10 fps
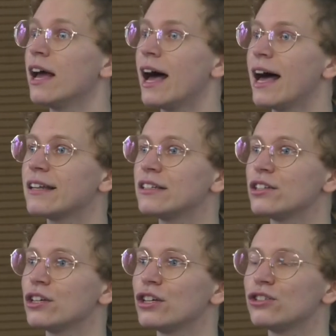
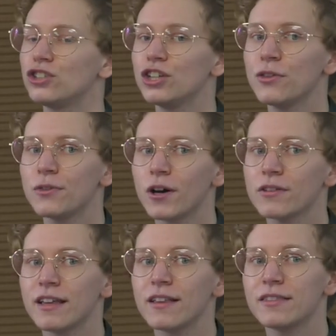And she
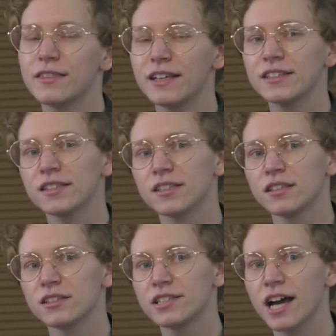thought that
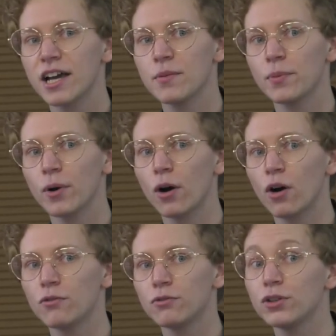this type
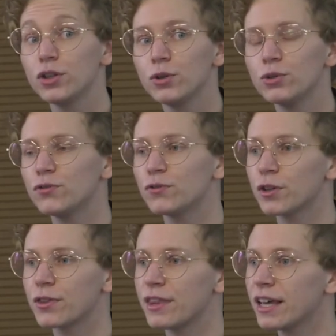of use
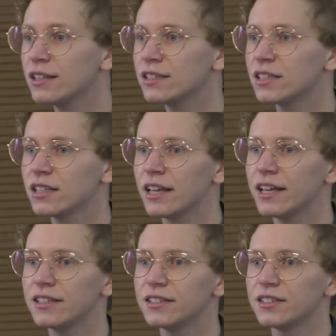for things
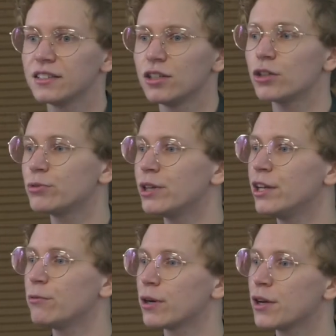is not
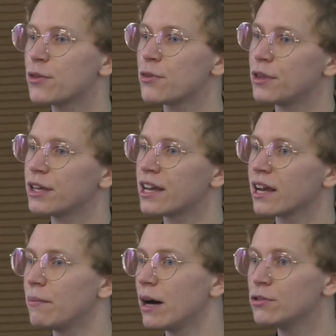really worth
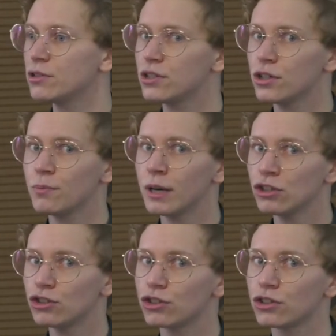thinking about too
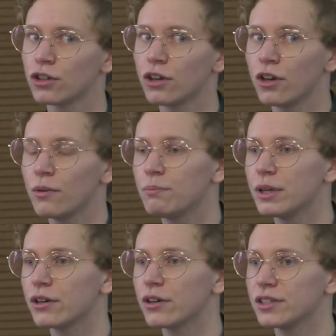much
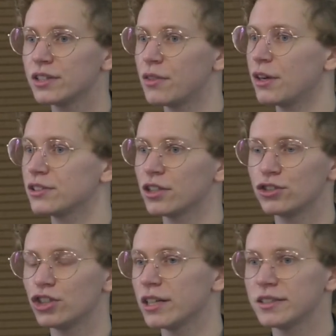because things
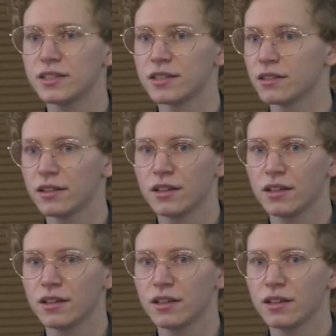are just